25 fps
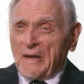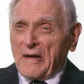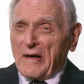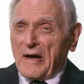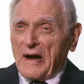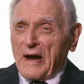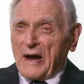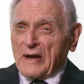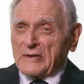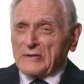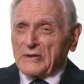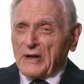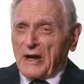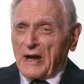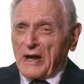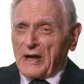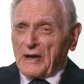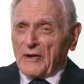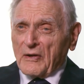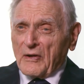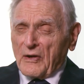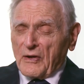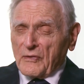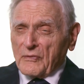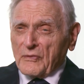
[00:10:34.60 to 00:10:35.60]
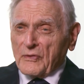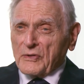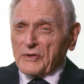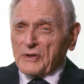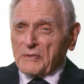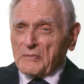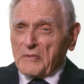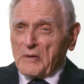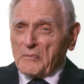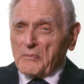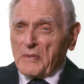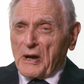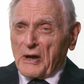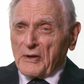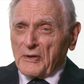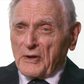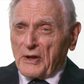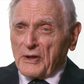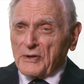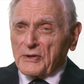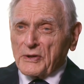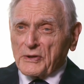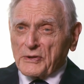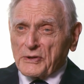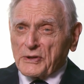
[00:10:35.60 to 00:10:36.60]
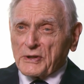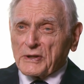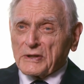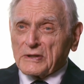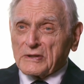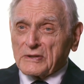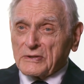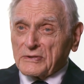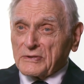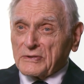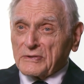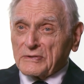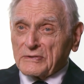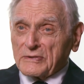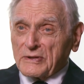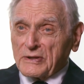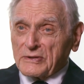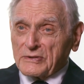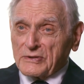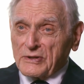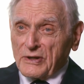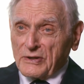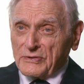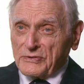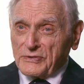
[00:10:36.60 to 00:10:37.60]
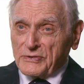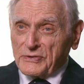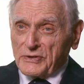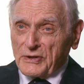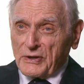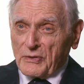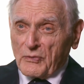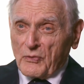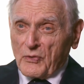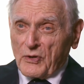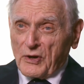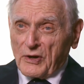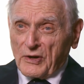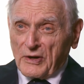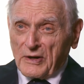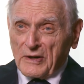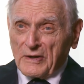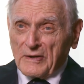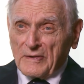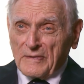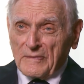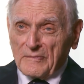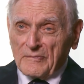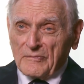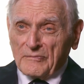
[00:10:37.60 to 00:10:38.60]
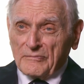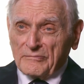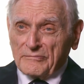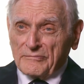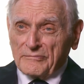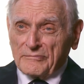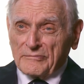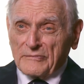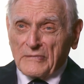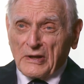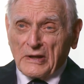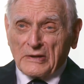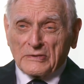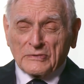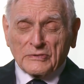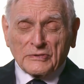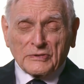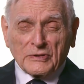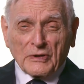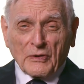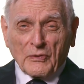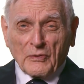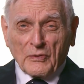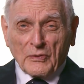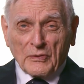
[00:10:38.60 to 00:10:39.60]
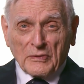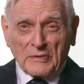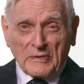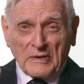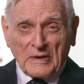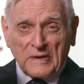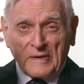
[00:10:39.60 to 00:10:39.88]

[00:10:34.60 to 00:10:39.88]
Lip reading: I dialogue with them about other things than just their work. And so